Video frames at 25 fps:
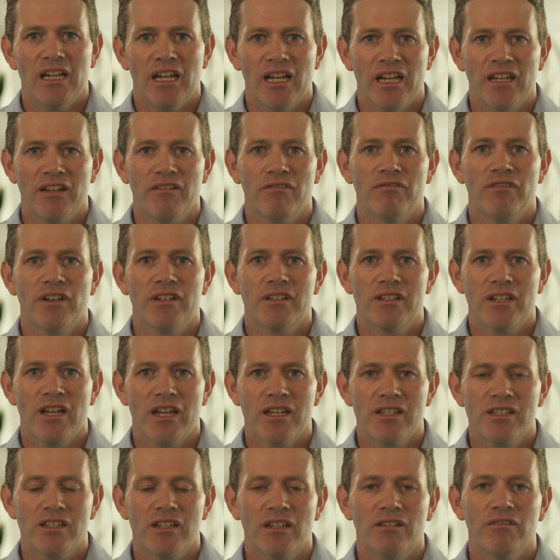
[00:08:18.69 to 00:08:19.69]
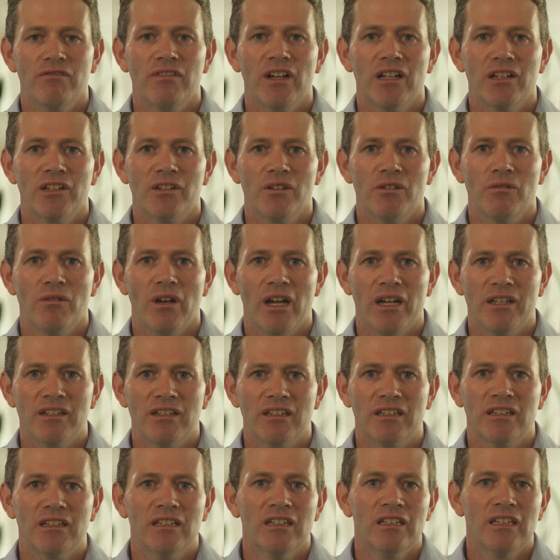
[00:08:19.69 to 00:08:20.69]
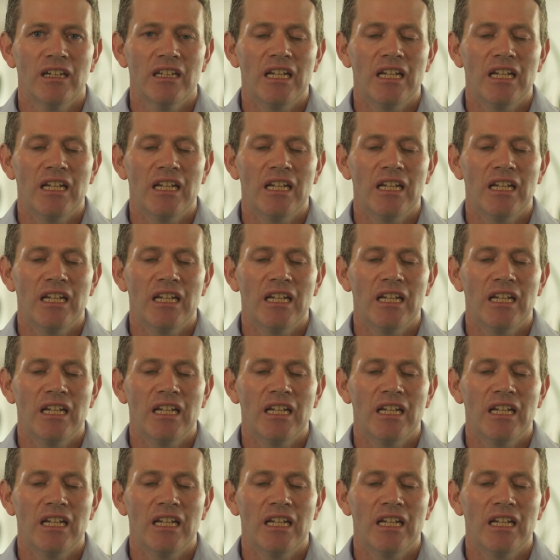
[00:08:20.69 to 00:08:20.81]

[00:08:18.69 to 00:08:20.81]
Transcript: and fantastic value adding,